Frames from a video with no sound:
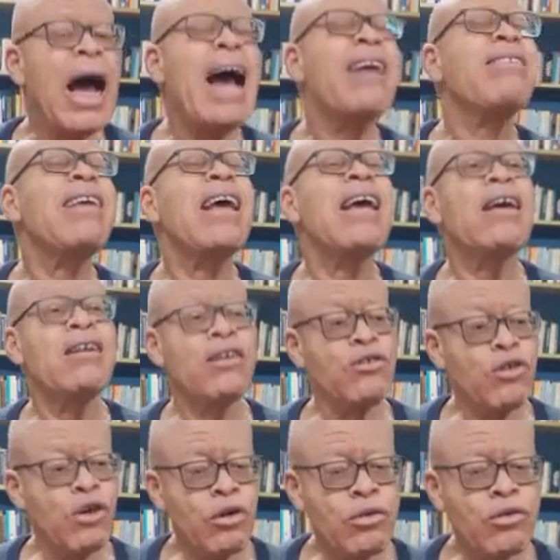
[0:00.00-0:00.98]
as a
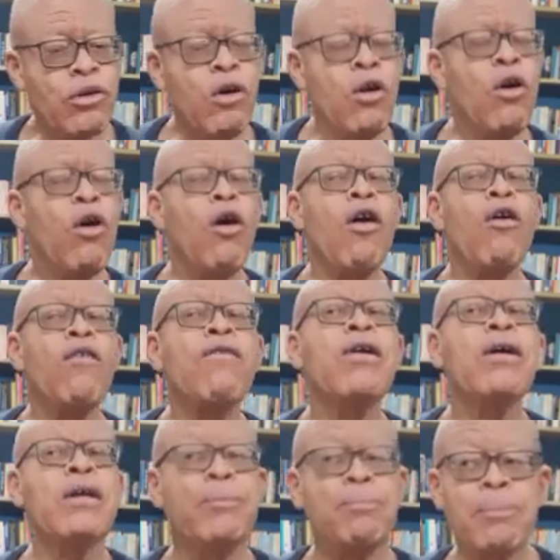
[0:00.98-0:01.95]
result
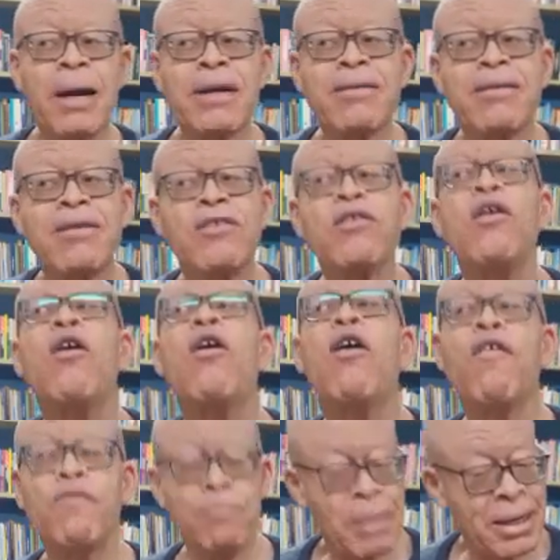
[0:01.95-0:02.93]
of the practice
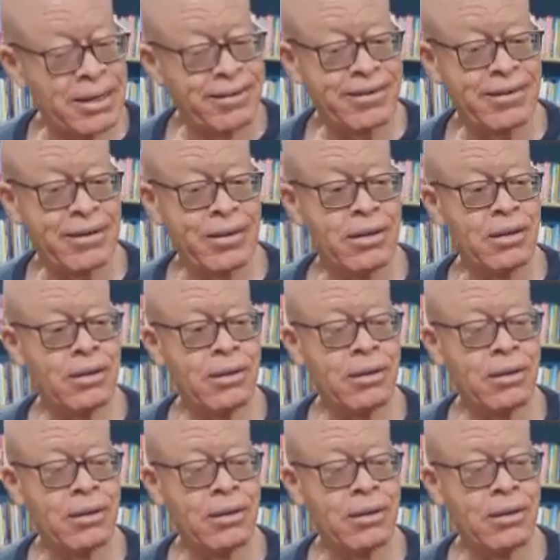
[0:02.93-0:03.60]
of medicine.